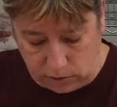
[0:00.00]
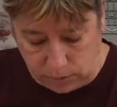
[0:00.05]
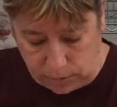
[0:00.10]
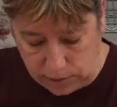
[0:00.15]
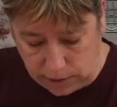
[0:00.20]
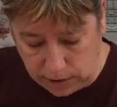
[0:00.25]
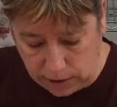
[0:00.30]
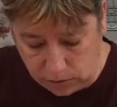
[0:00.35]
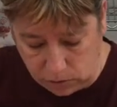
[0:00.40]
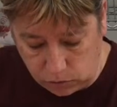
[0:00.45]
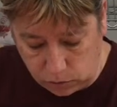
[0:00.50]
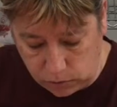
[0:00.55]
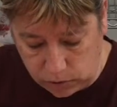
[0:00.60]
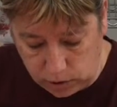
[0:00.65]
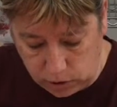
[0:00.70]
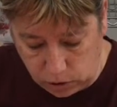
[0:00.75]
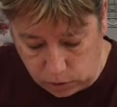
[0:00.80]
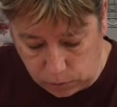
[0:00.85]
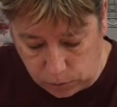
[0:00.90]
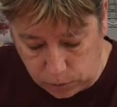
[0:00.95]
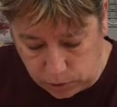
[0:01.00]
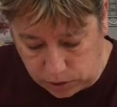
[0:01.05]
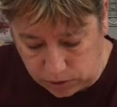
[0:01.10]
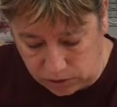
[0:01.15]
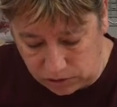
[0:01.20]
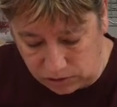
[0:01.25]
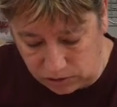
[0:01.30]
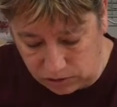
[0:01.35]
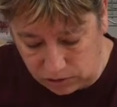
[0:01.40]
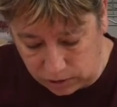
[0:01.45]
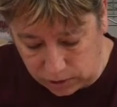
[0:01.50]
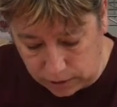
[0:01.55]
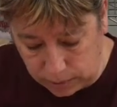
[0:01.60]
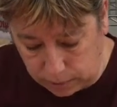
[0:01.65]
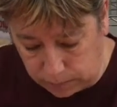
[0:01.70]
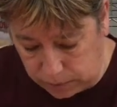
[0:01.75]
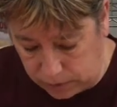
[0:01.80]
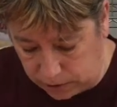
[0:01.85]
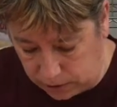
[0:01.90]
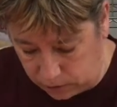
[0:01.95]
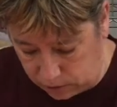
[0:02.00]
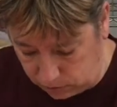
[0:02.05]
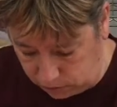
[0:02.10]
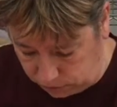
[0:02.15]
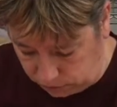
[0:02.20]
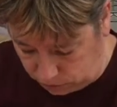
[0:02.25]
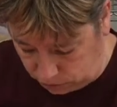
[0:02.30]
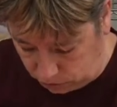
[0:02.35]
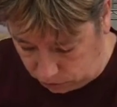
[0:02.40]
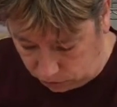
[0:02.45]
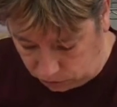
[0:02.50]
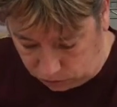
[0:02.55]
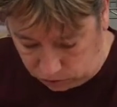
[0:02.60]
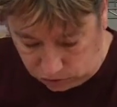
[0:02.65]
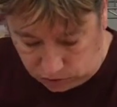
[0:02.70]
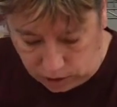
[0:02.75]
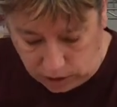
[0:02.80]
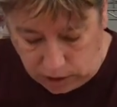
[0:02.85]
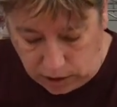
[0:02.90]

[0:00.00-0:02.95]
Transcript: but that's when you put the slip down first